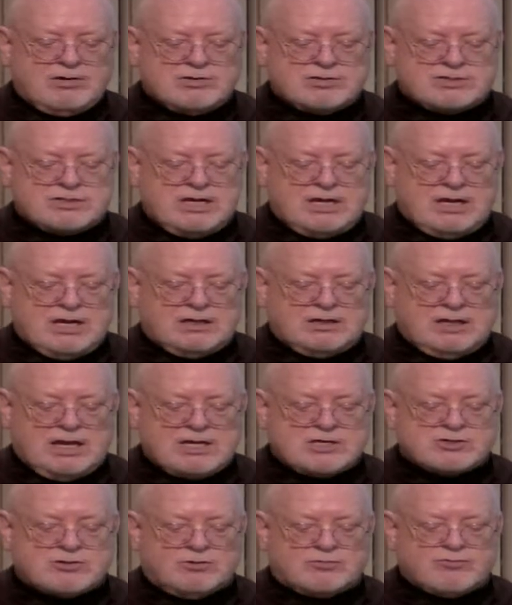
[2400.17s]
you see a
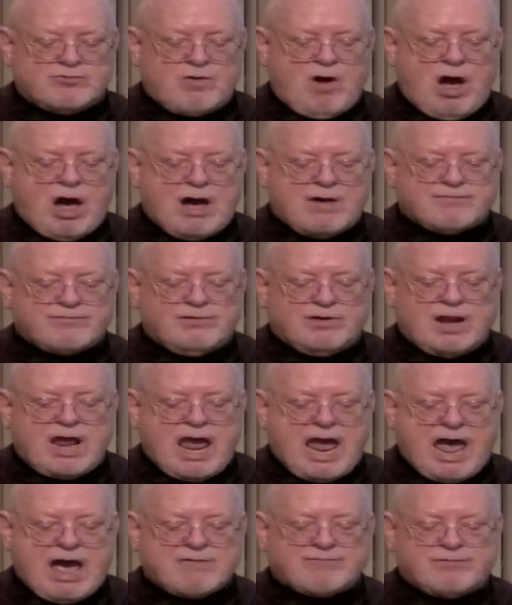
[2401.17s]
glacial trough and
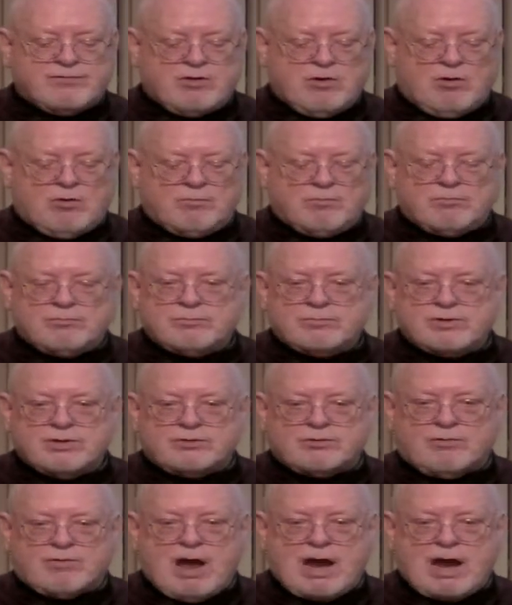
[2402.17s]
half dome to the